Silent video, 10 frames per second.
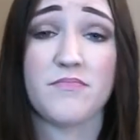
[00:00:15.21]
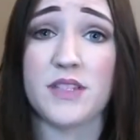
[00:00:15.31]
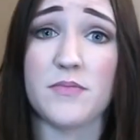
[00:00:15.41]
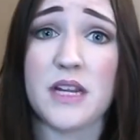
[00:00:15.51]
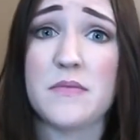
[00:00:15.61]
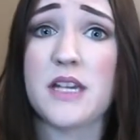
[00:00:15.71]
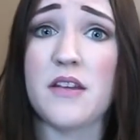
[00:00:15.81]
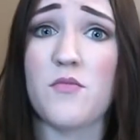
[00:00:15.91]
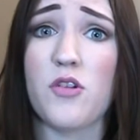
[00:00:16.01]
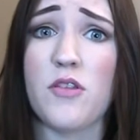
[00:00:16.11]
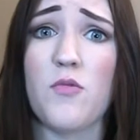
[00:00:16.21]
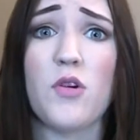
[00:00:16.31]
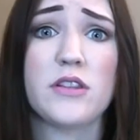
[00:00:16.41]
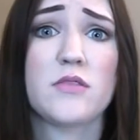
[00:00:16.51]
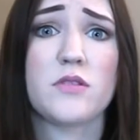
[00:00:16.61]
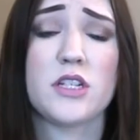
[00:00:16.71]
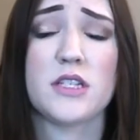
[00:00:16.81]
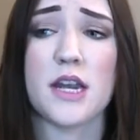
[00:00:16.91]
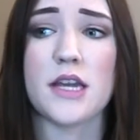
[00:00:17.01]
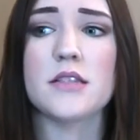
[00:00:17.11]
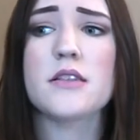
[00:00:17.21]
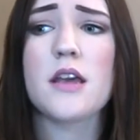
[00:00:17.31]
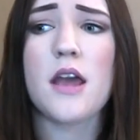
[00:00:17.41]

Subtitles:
sometimes kind of more than once, which is nice.